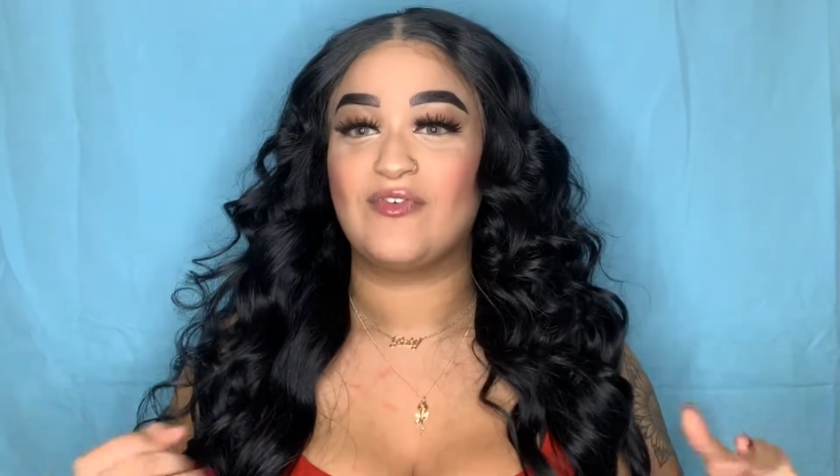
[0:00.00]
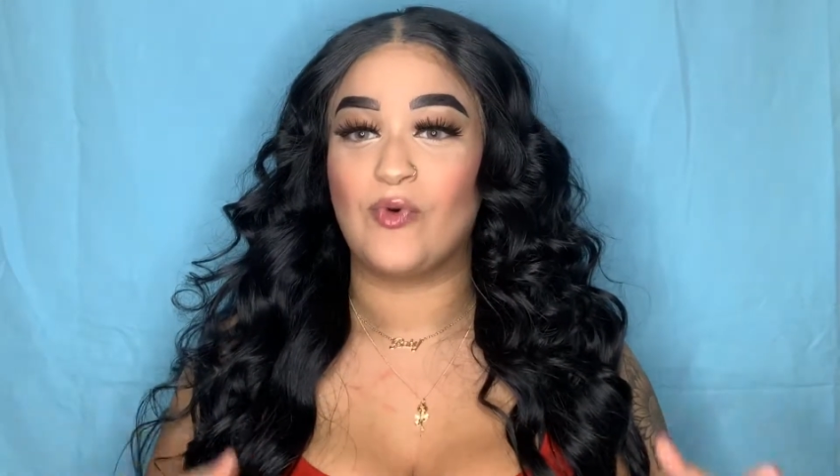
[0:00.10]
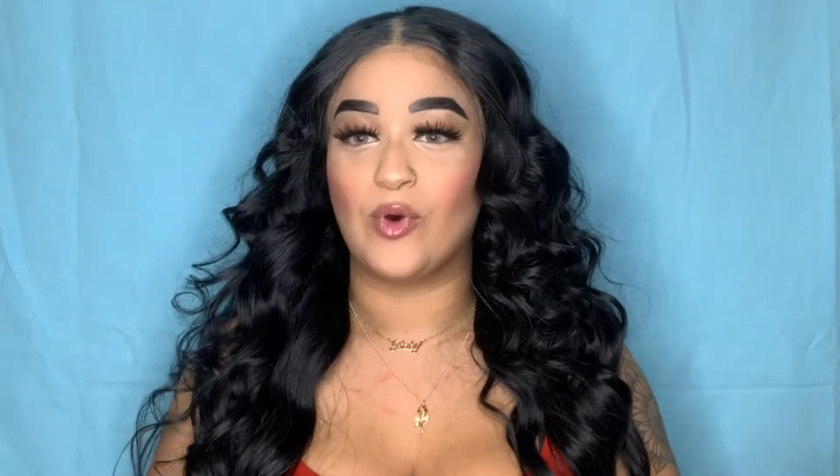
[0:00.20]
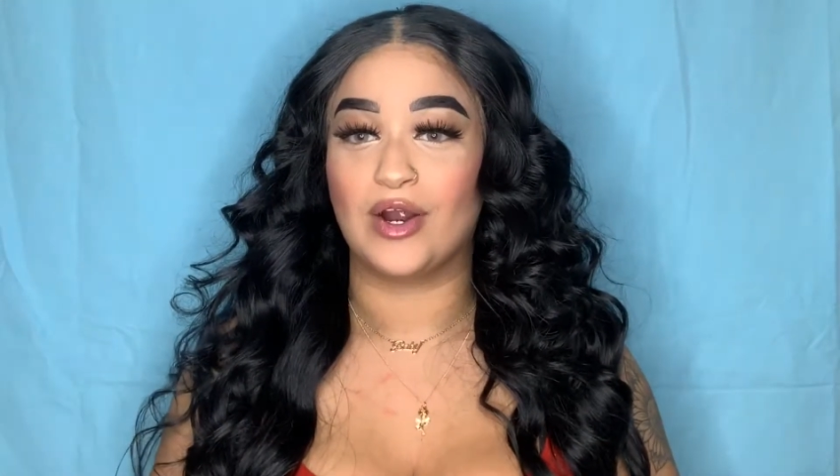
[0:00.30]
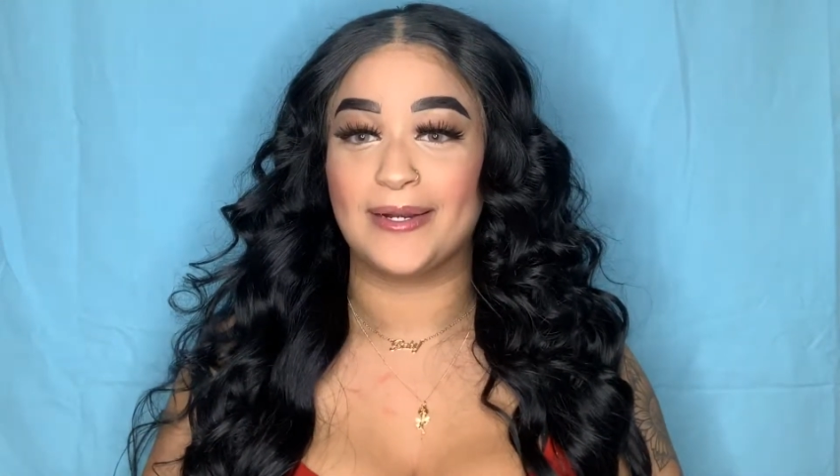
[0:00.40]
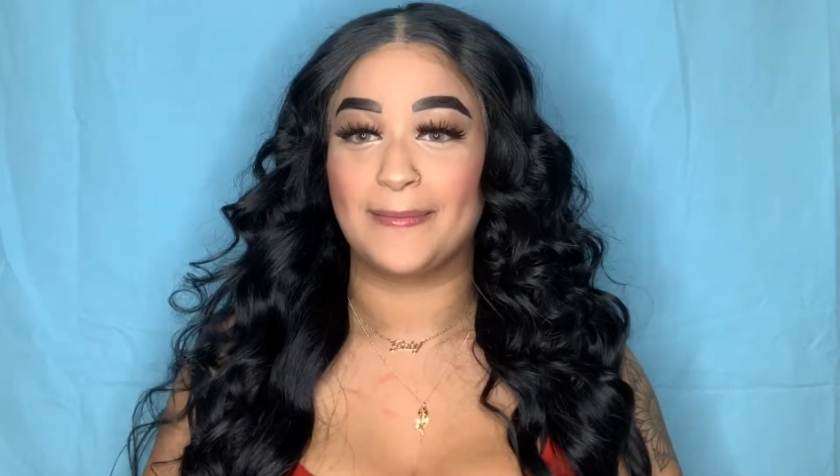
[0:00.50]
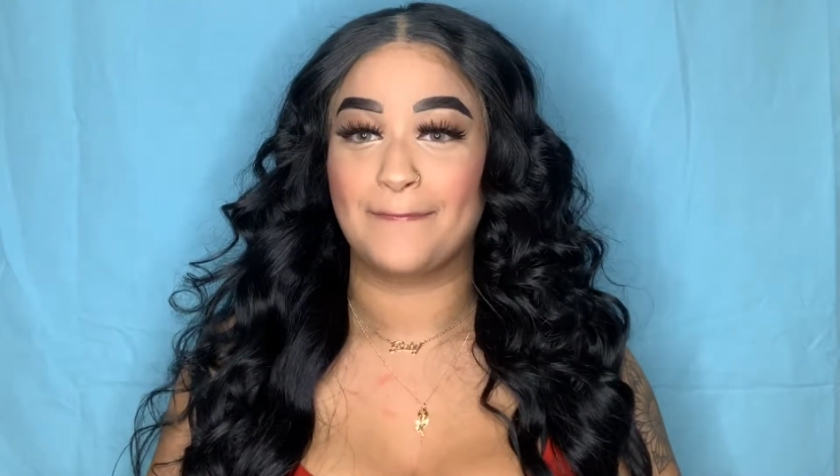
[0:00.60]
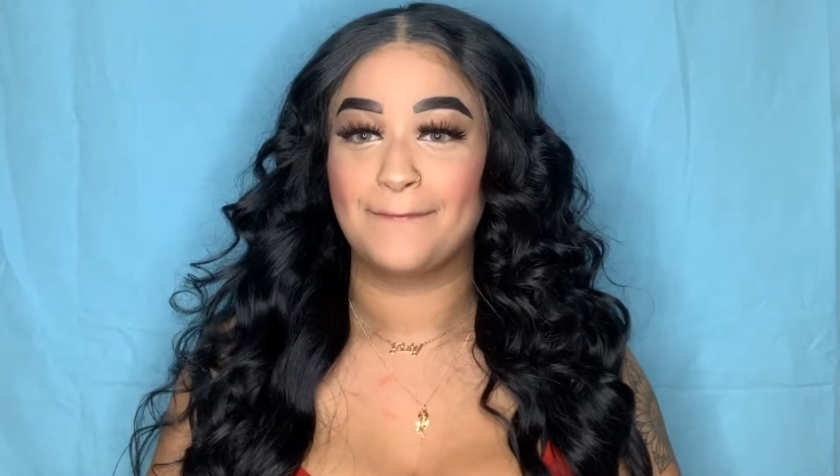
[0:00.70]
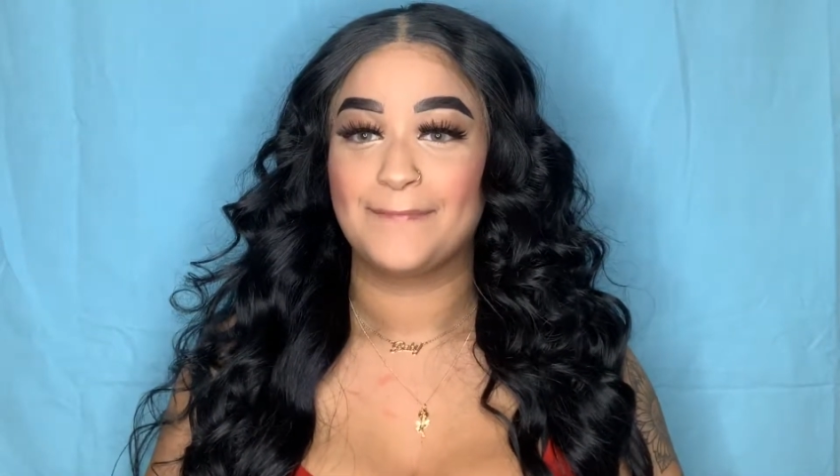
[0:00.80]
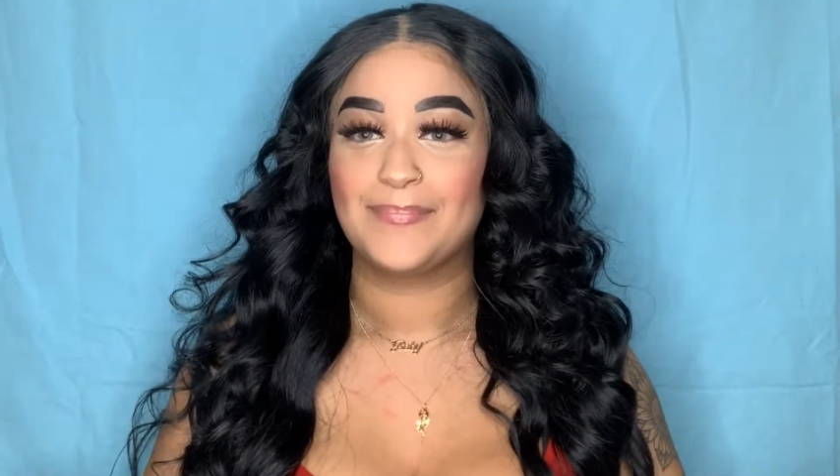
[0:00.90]
for
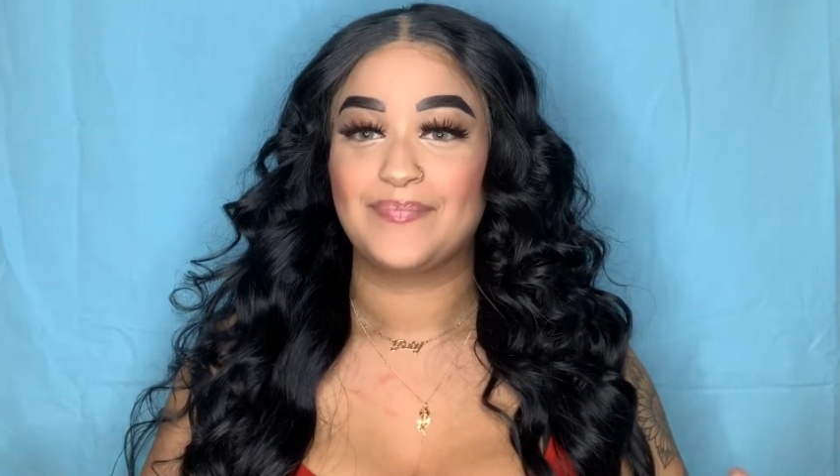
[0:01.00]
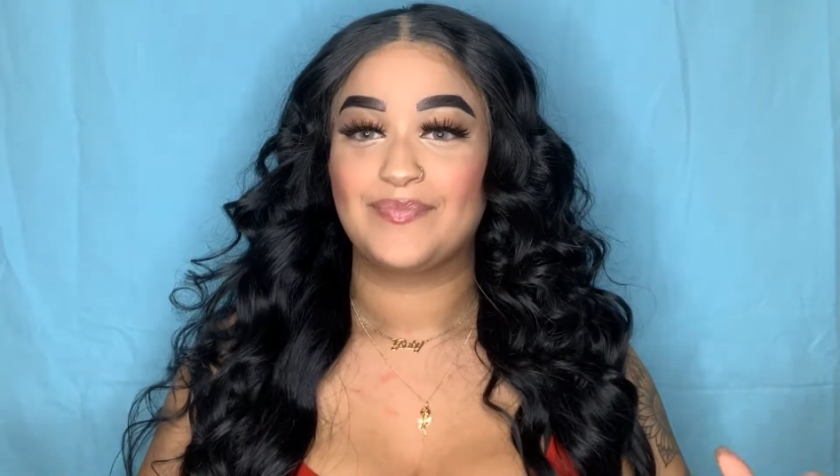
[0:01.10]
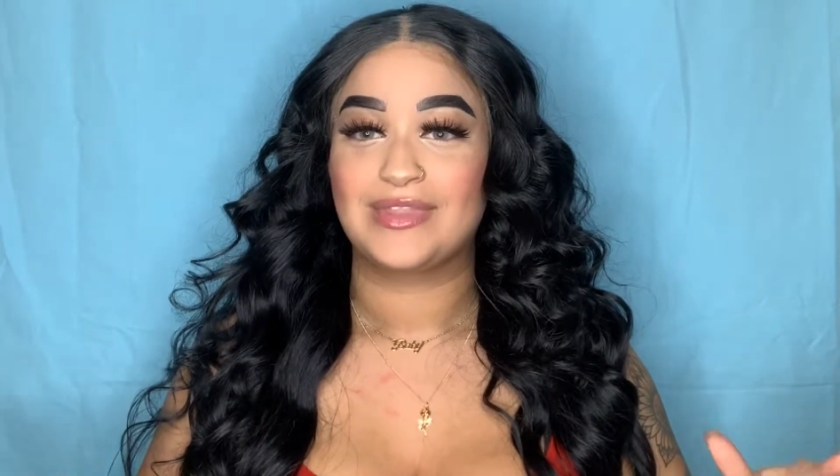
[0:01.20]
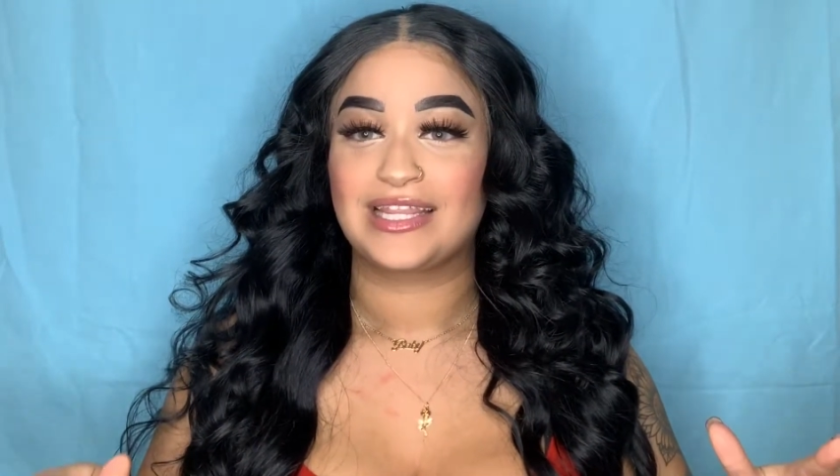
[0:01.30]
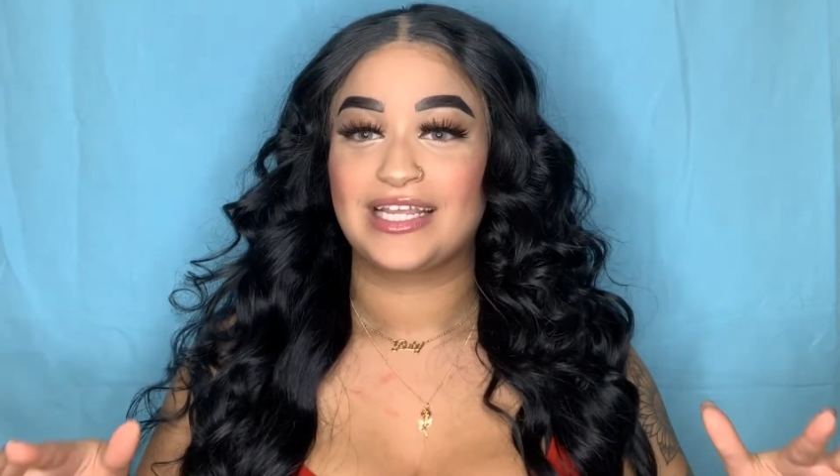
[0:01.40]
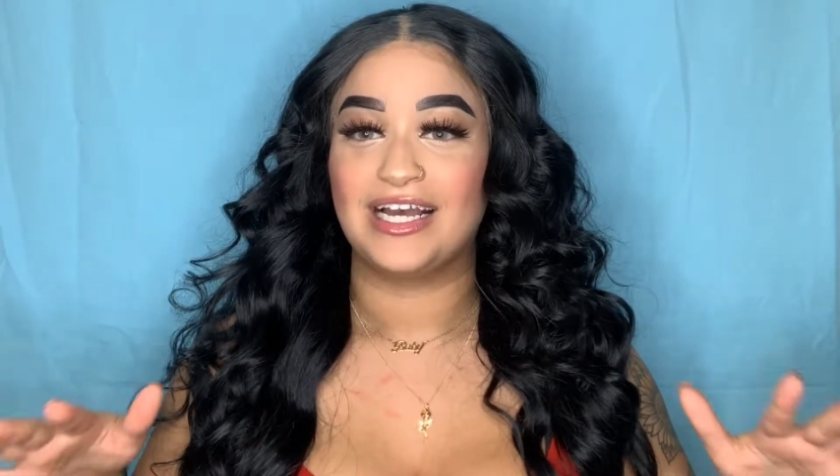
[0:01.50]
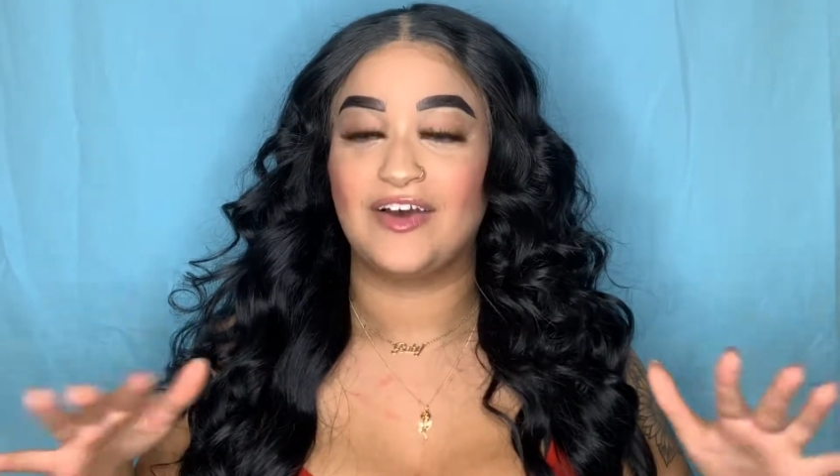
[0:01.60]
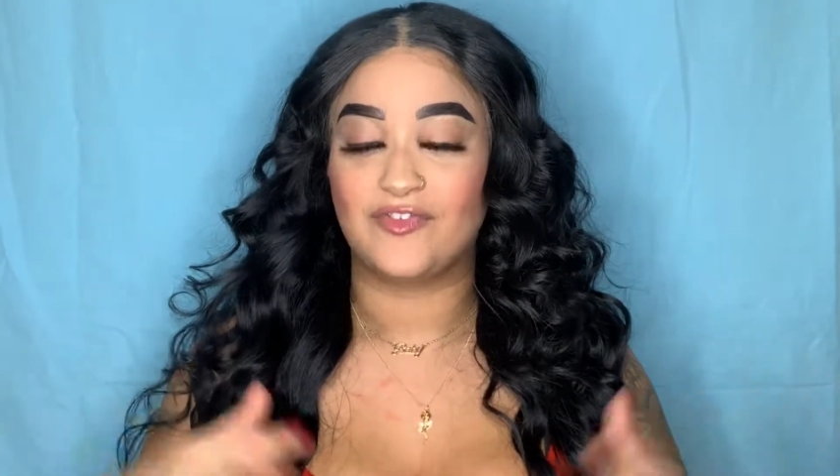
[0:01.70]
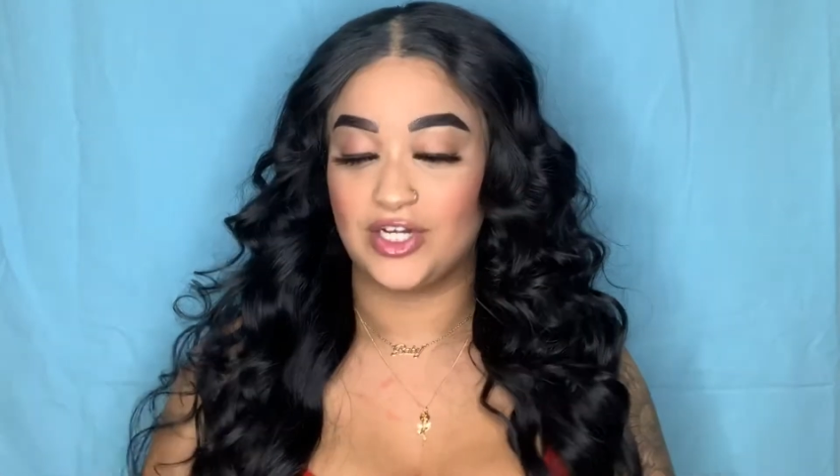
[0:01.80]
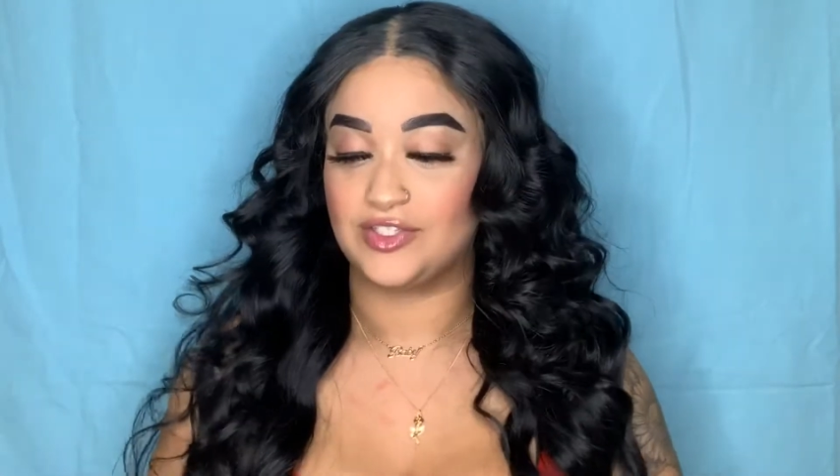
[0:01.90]

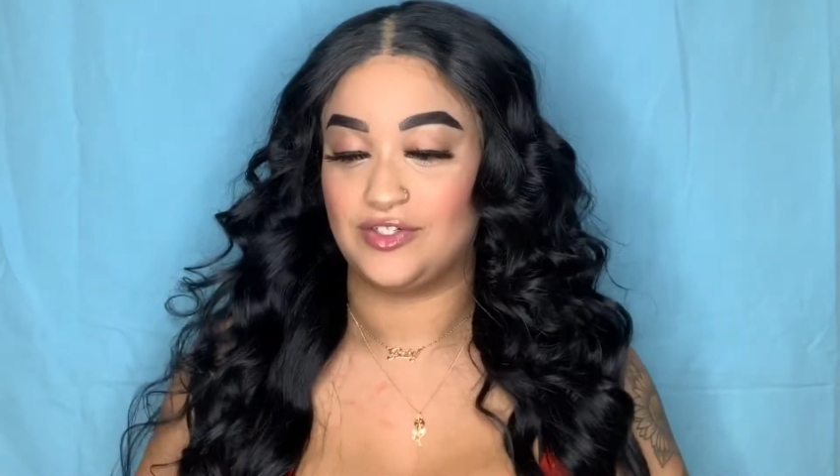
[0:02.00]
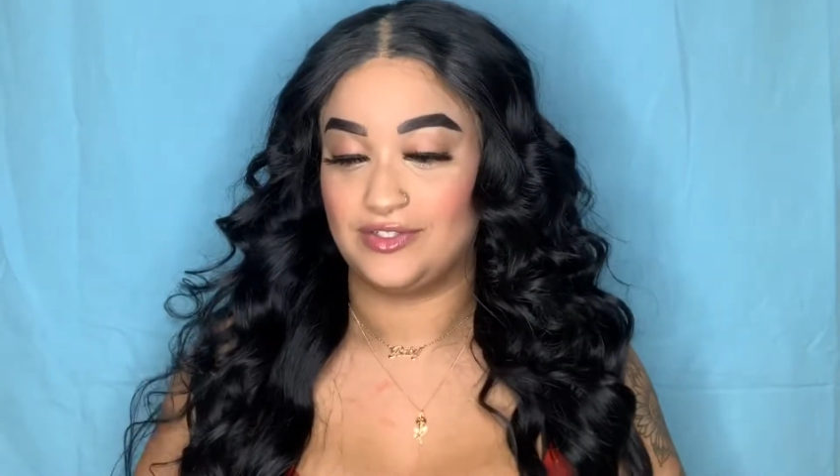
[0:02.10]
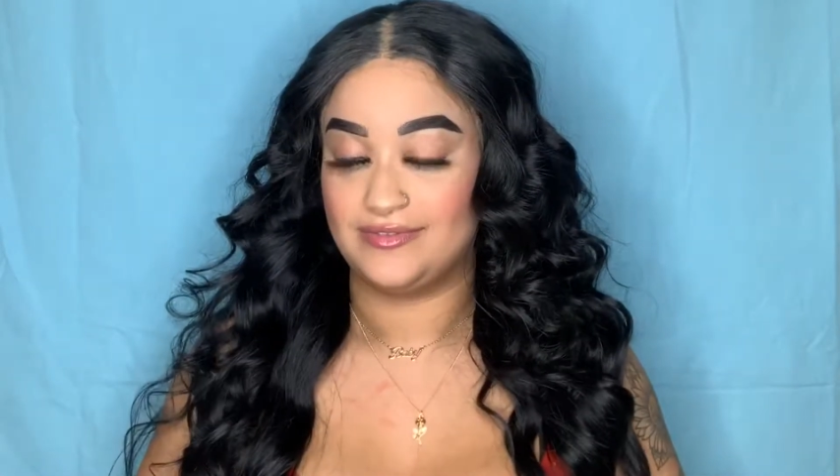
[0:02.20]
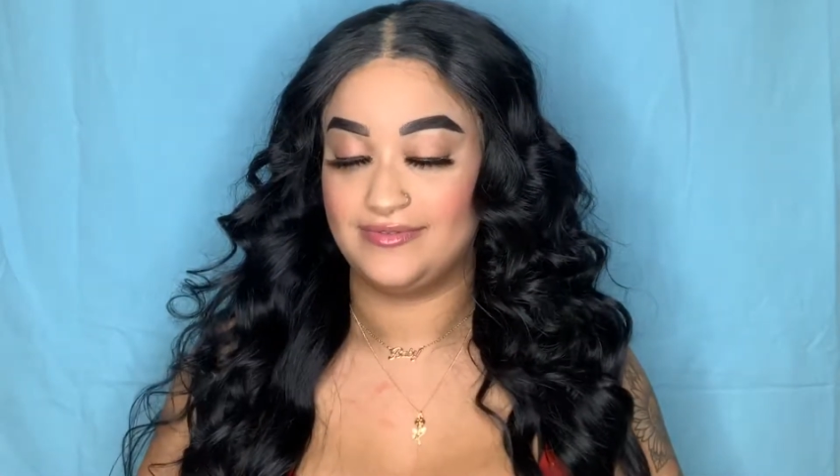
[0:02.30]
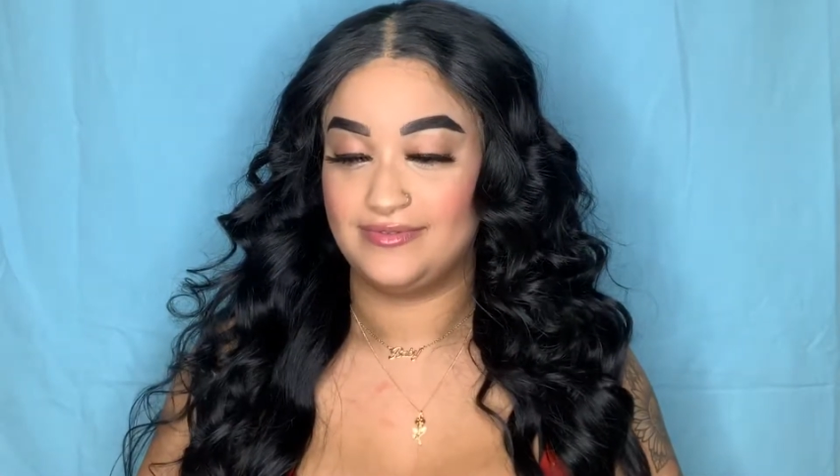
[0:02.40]
a frontal.